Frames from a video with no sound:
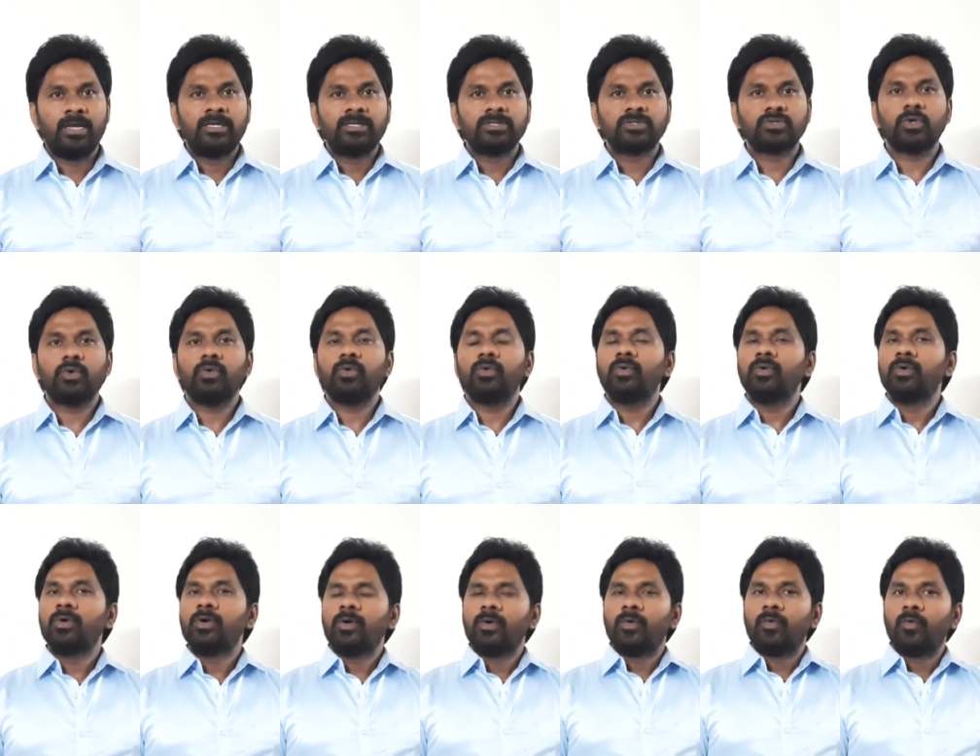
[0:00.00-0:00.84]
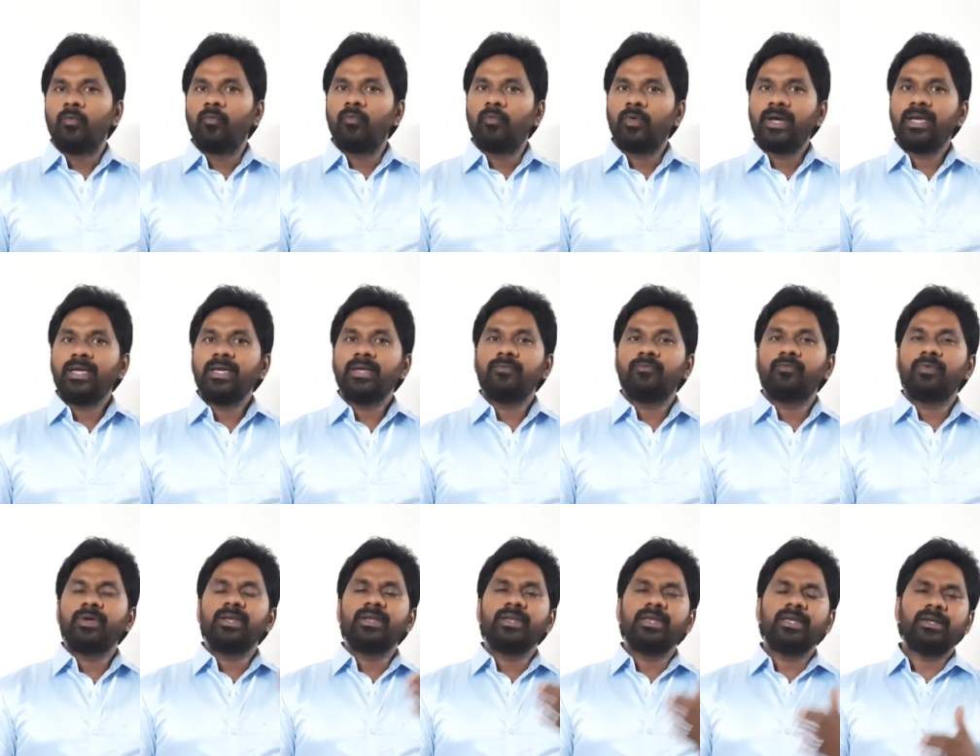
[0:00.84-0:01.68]
So why
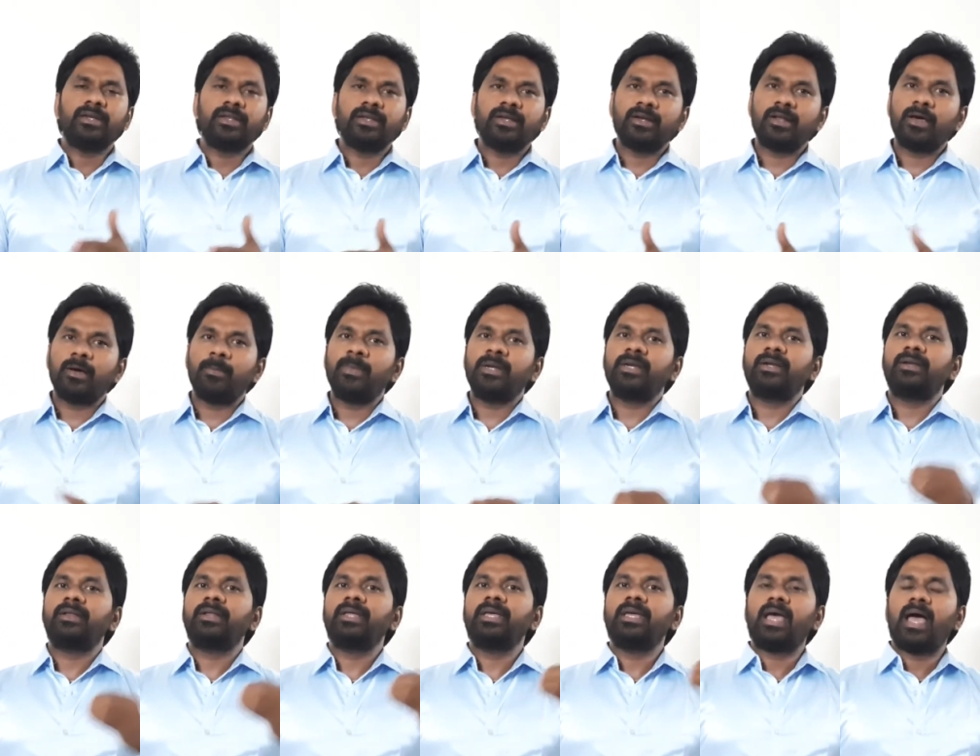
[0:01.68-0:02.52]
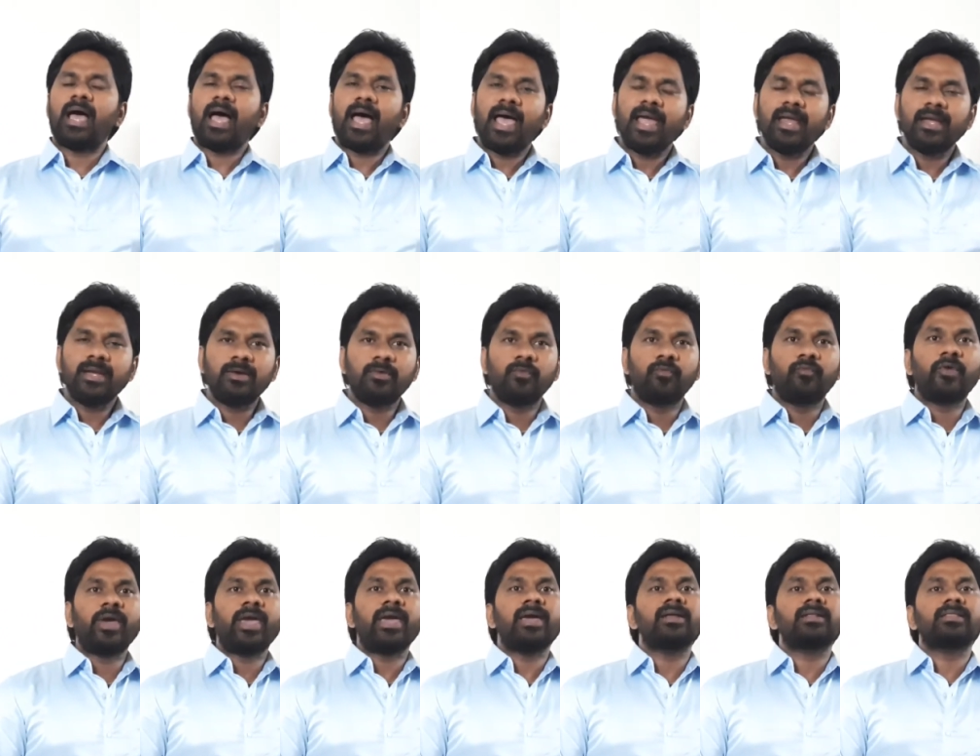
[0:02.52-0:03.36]
we need trigonometry and
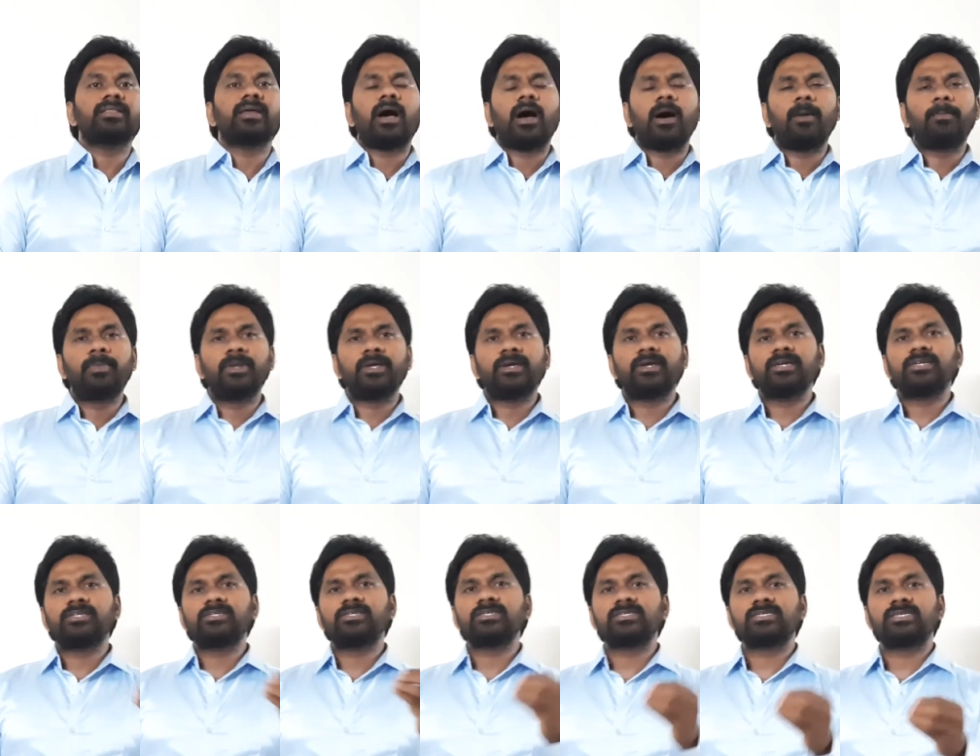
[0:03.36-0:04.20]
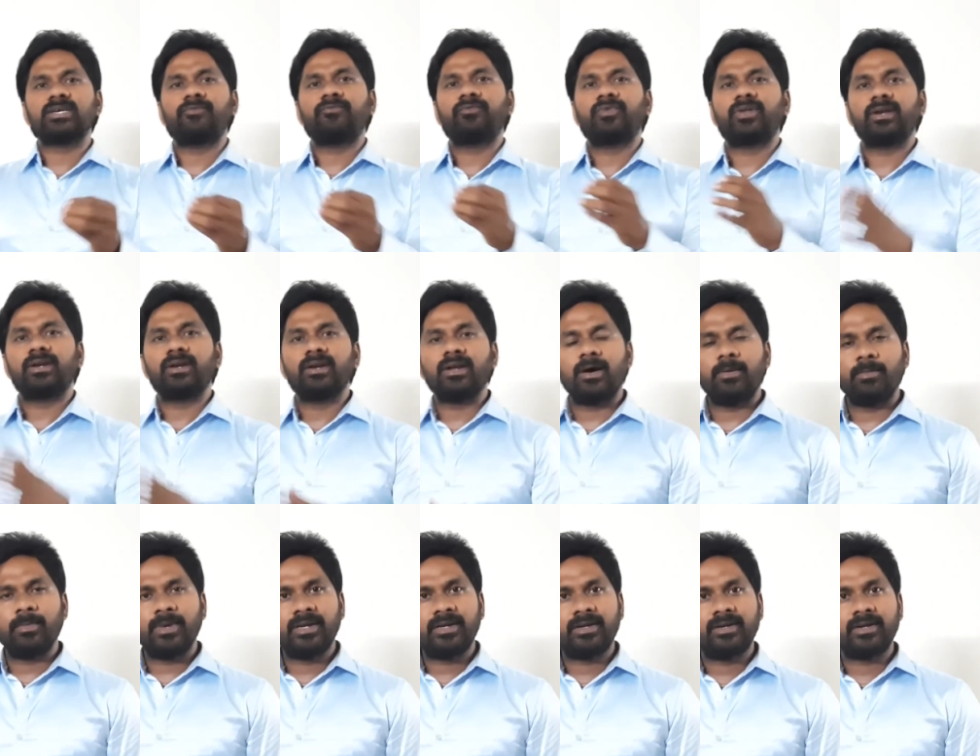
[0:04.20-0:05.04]
where the applications of
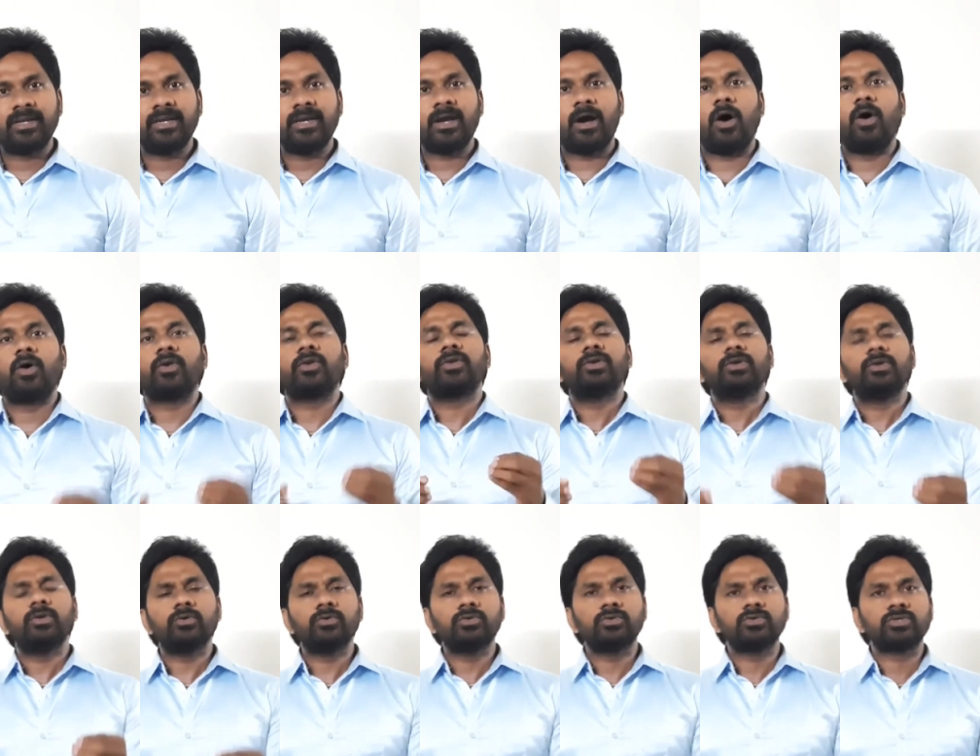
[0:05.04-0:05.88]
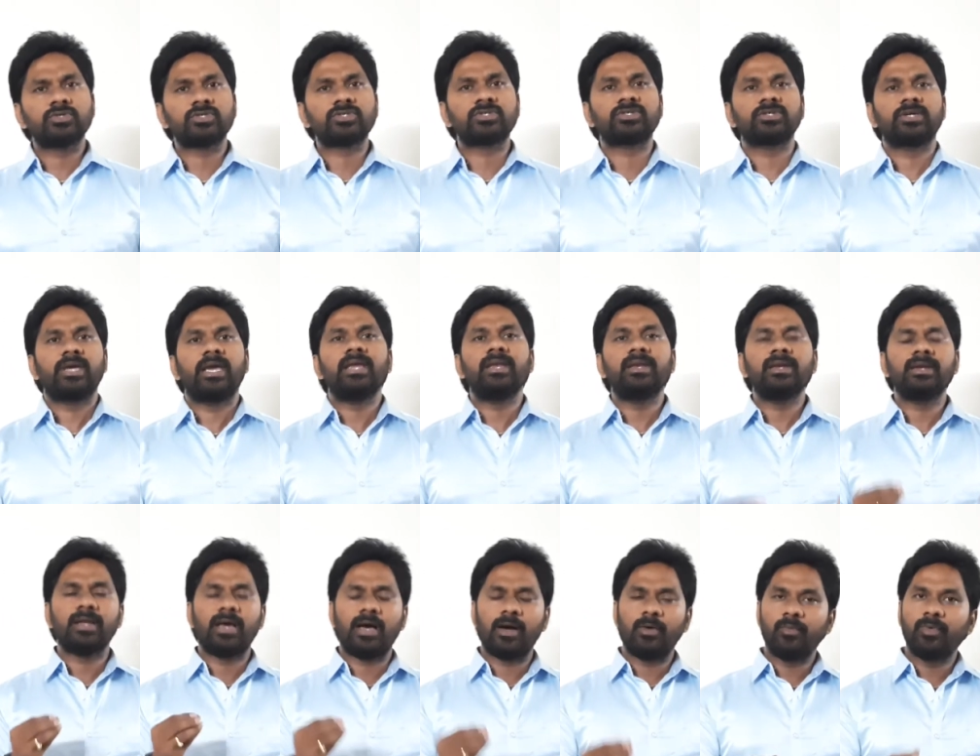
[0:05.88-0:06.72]
trigonometry are used
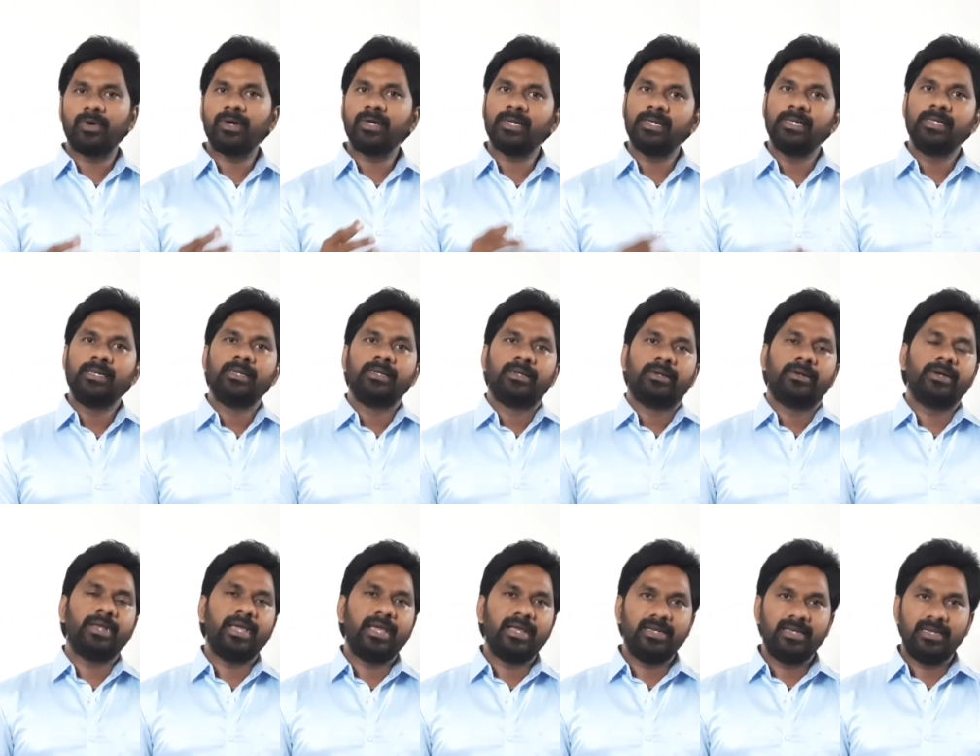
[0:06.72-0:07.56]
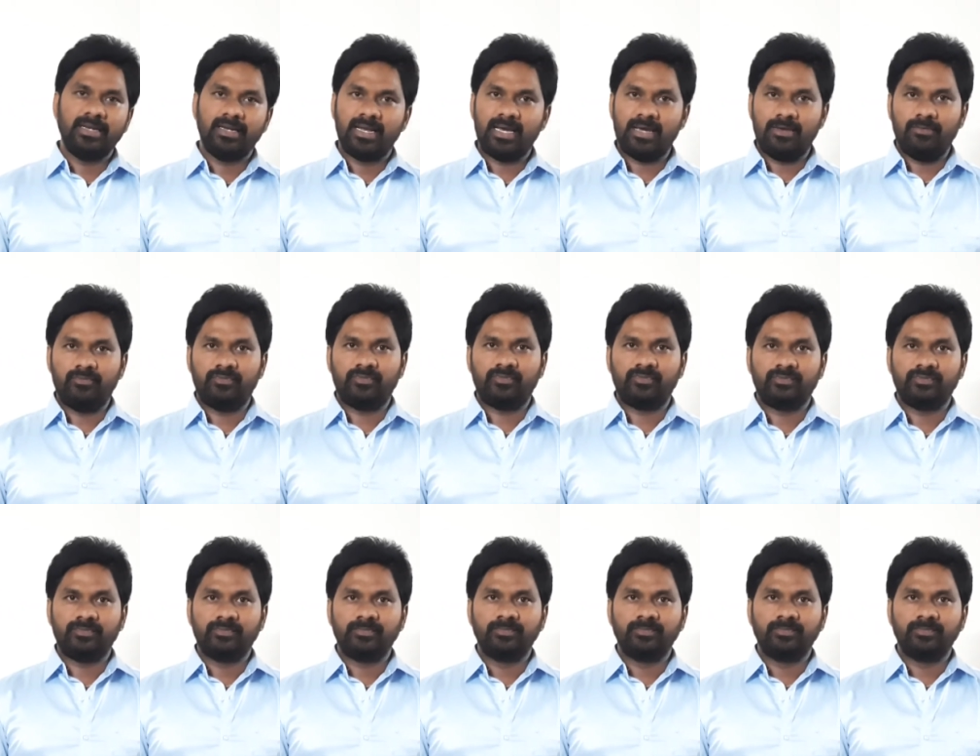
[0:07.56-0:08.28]
in our daily life.